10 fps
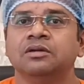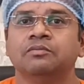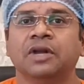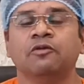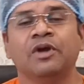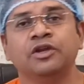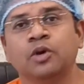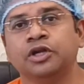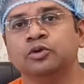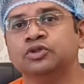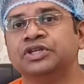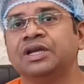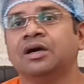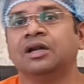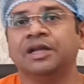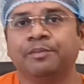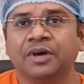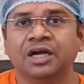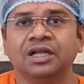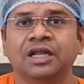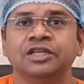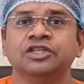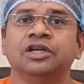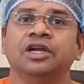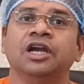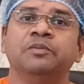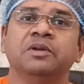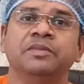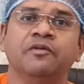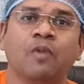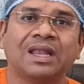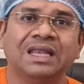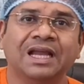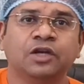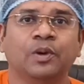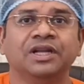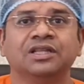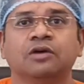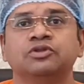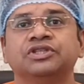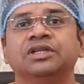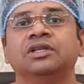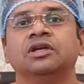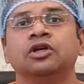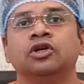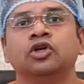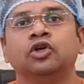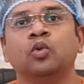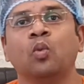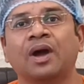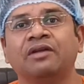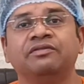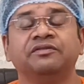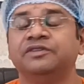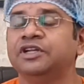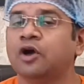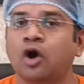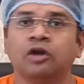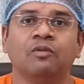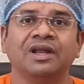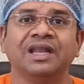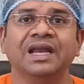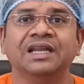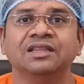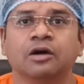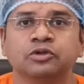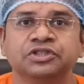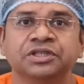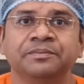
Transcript: But when you are using a rib cartilage, it will be 1,20,000 to 150 or 180,000.